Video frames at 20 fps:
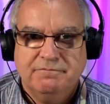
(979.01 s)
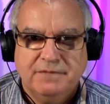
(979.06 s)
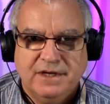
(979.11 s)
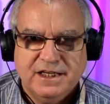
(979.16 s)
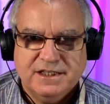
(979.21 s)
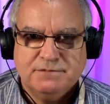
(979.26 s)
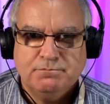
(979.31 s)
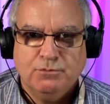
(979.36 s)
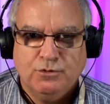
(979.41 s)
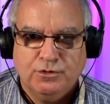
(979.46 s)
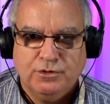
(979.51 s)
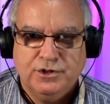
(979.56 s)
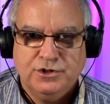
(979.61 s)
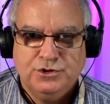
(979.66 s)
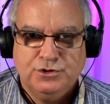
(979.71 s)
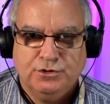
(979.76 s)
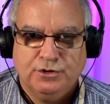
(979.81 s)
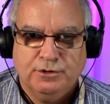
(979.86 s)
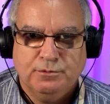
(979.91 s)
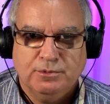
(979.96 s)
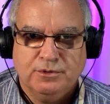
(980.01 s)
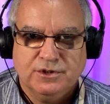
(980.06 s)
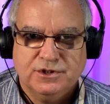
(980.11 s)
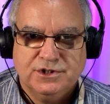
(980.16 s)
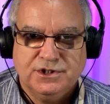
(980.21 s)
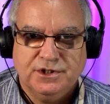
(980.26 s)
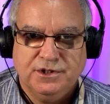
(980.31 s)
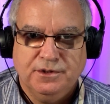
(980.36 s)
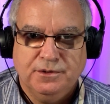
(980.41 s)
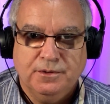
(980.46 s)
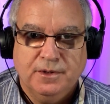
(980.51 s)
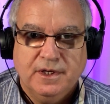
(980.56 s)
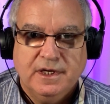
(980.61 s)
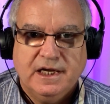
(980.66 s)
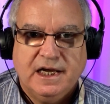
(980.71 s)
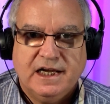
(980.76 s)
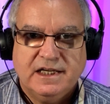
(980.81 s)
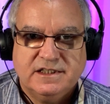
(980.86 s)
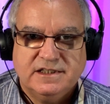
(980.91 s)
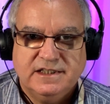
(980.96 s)
it's more enjoyable to
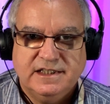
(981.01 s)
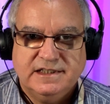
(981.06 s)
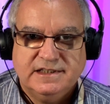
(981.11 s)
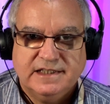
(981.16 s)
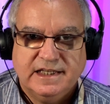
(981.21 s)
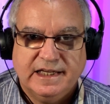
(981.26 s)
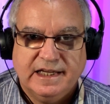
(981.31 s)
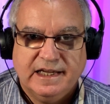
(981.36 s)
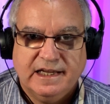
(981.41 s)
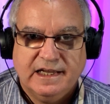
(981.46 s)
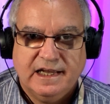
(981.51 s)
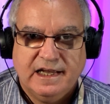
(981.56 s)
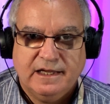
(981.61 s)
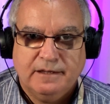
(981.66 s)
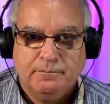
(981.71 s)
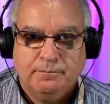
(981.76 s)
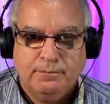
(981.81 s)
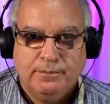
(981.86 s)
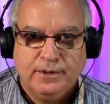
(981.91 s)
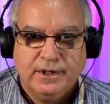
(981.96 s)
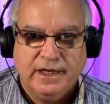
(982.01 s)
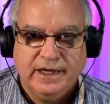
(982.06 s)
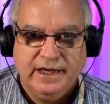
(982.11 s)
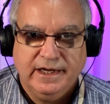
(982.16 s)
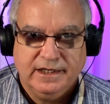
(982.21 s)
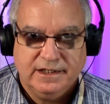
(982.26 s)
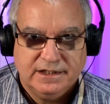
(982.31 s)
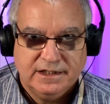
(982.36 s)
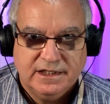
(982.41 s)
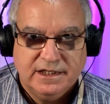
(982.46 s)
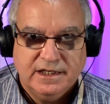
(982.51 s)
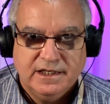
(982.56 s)
actually sing and play it.